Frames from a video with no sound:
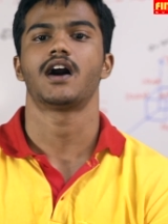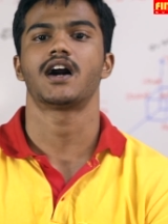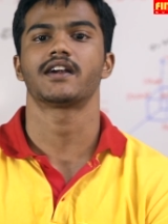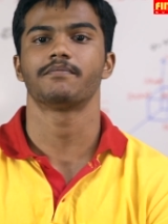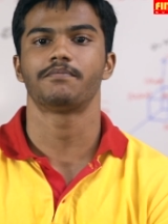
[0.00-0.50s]

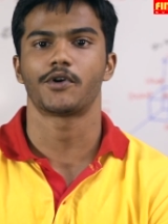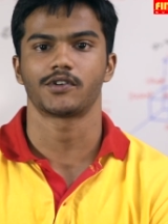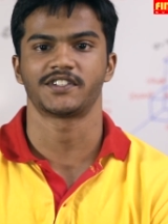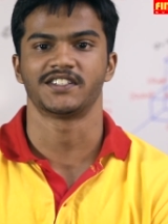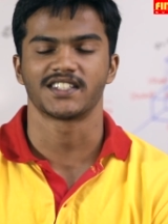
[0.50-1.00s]
are
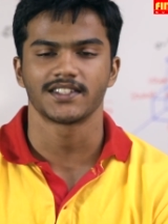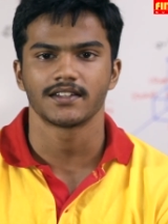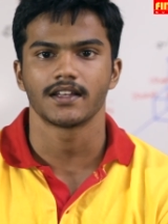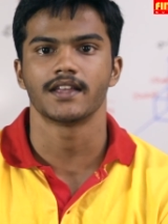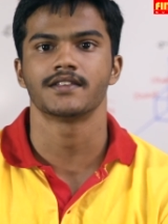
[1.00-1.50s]
important
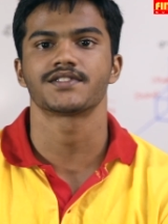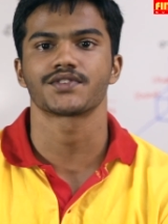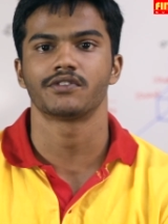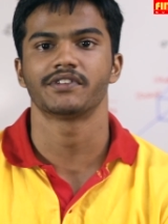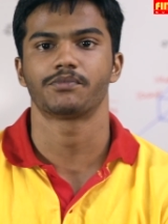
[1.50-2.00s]
in
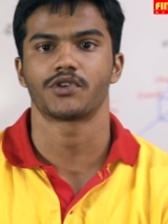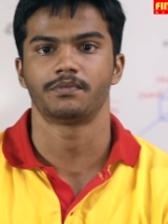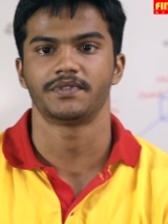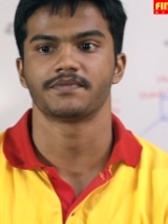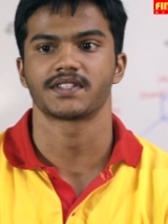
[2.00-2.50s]
solving
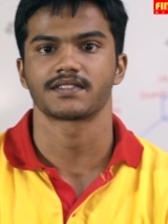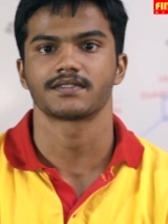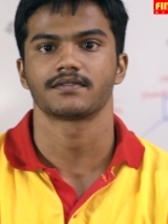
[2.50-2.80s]
problems.